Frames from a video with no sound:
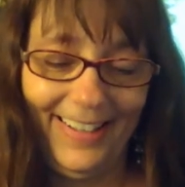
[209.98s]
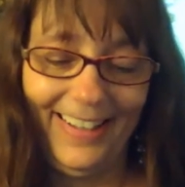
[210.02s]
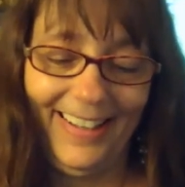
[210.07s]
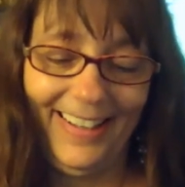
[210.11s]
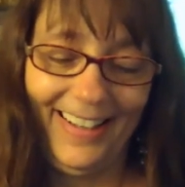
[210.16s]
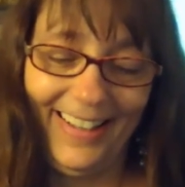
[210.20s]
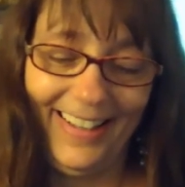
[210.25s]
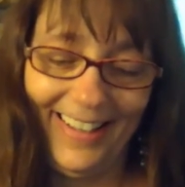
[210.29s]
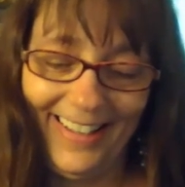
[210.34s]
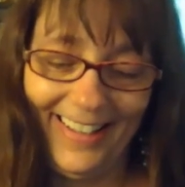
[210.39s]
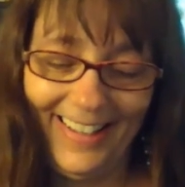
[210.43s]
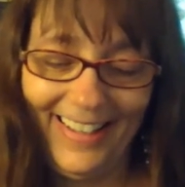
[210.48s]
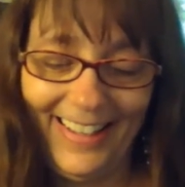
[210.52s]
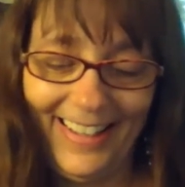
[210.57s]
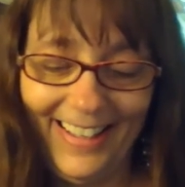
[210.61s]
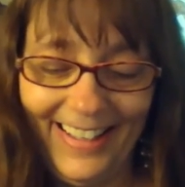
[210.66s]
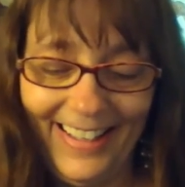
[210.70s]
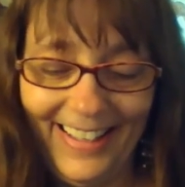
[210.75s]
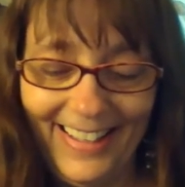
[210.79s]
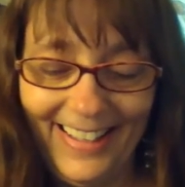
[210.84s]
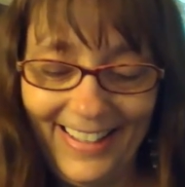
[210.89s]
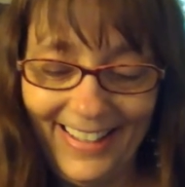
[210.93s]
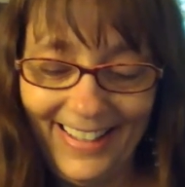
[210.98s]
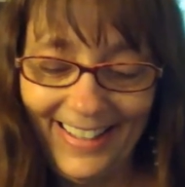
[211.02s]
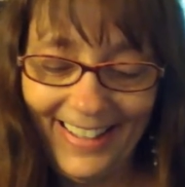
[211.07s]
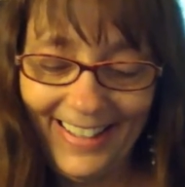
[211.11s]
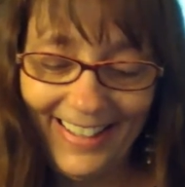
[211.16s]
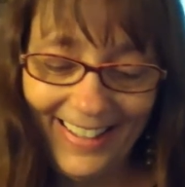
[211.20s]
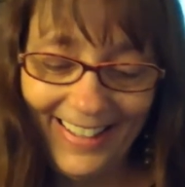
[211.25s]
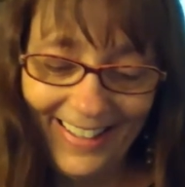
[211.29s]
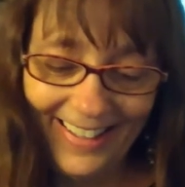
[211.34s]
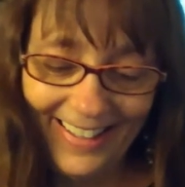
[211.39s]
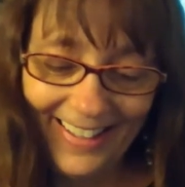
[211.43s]

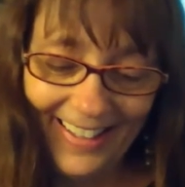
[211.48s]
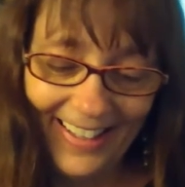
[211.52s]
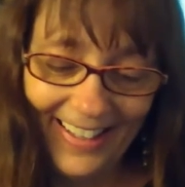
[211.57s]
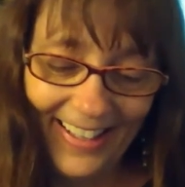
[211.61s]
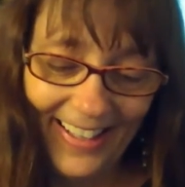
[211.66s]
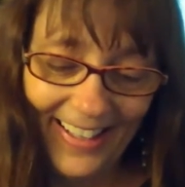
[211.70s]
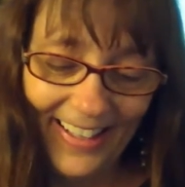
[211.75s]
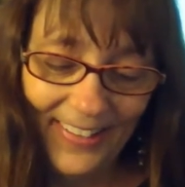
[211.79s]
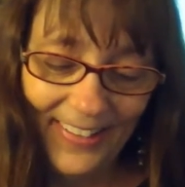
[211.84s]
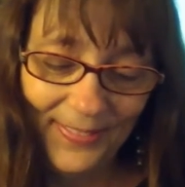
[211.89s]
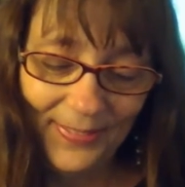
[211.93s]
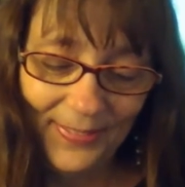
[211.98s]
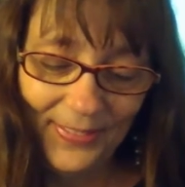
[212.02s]
Nobody speaks.